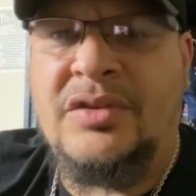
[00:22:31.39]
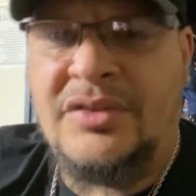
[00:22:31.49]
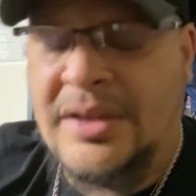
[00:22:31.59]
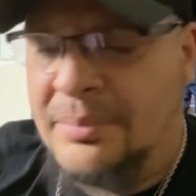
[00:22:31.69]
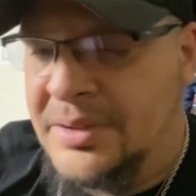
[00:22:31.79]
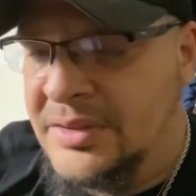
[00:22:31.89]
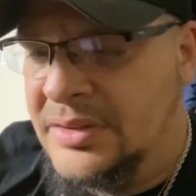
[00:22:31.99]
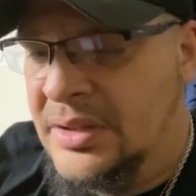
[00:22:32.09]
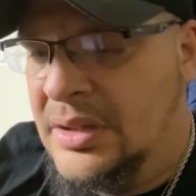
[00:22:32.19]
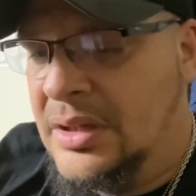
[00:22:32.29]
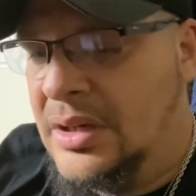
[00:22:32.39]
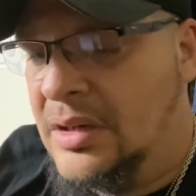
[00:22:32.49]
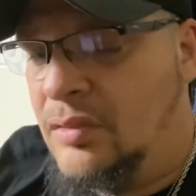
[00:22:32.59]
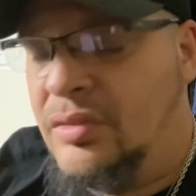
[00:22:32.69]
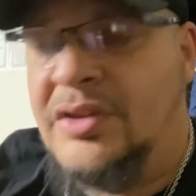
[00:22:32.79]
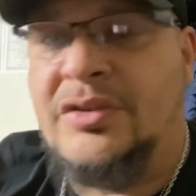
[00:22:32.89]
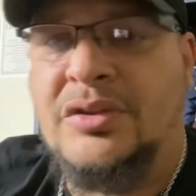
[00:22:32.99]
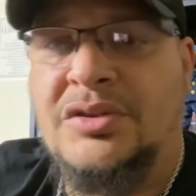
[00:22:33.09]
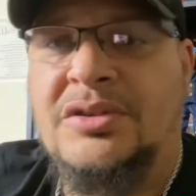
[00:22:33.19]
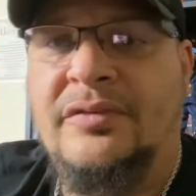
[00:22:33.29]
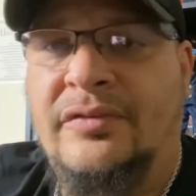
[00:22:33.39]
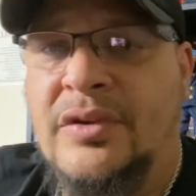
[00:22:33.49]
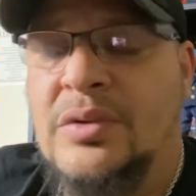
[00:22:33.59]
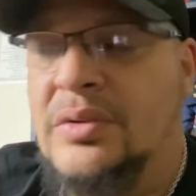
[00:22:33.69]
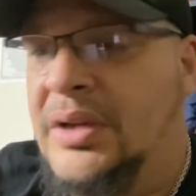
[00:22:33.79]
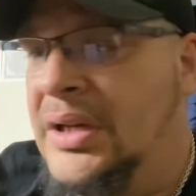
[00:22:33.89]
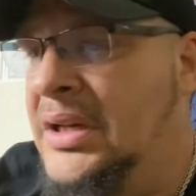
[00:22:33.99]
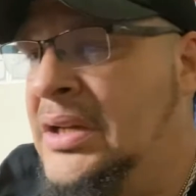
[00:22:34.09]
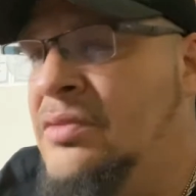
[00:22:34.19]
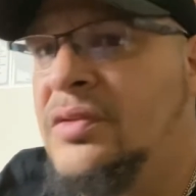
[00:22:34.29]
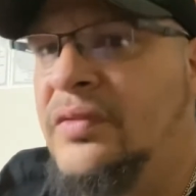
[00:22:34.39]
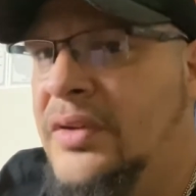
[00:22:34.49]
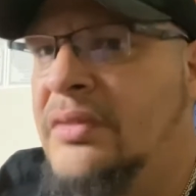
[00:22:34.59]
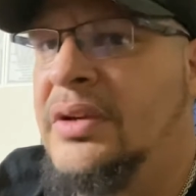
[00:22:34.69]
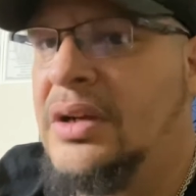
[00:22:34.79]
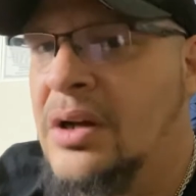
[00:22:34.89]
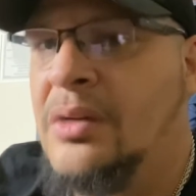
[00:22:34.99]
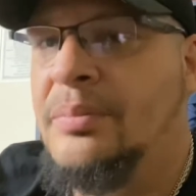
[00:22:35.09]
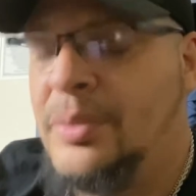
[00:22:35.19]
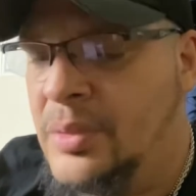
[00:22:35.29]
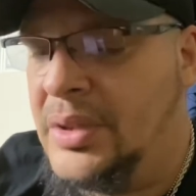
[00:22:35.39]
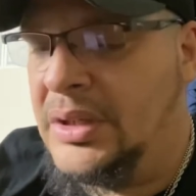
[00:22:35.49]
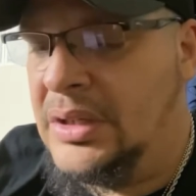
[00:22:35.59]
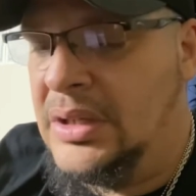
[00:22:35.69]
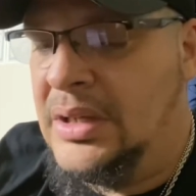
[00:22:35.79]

Sebi's research in food, and he was very on point.